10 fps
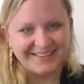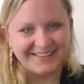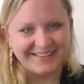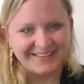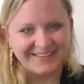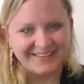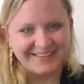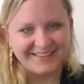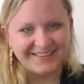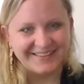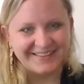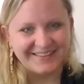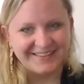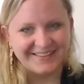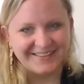
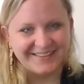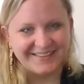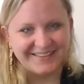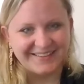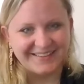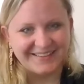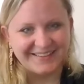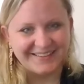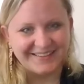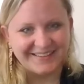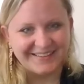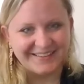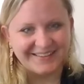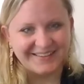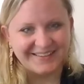
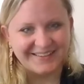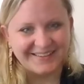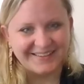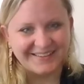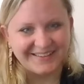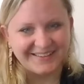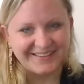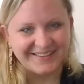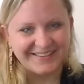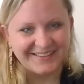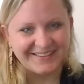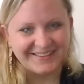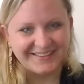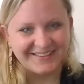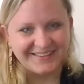
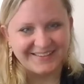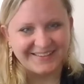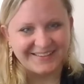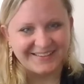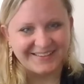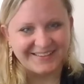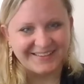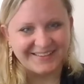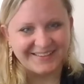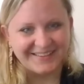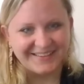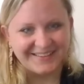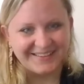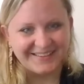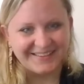
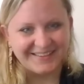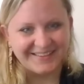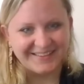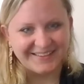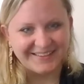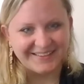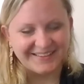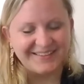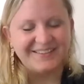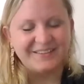This person isn't speaking.